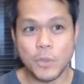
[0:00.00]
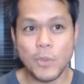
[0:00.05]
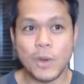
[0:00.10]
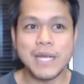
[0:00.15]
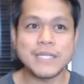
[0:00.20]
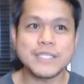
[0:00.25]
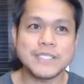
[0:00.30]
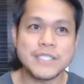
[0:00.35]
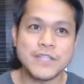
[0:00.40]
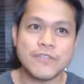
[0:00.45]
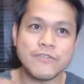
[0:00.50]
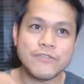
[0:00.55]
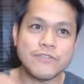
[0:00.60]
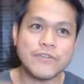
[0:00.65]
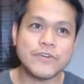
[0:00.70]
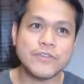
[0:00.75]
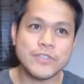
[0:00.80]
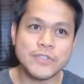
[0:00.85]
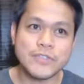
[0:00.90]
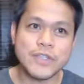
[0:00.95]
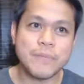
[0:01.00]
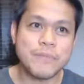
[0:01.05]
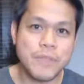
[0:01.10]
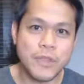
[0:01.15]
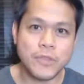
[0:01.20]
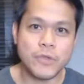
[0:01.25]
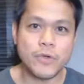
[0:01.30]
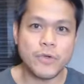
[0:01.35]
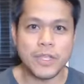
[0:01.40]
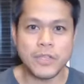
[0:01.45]
What is that first
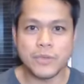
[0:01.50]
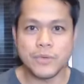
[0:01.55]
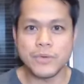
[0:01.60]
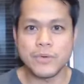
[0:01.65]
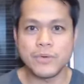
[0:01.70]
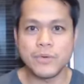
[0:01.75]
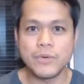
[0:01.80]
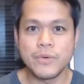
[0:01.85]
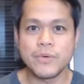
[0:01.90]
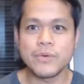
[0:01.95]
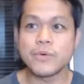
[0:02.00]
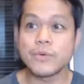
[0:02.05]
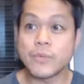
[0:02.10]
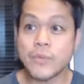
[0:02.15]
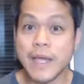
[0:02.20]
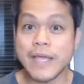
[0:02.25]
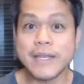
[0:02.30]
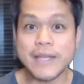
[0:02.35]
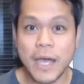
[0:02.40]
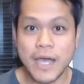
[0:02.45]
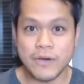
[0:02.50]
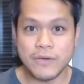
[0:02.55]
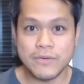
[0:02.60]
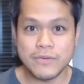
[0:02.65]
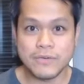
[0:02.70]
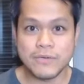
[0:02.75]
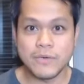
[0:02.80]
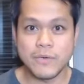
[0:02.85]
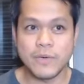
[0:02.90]
step that you can do right now?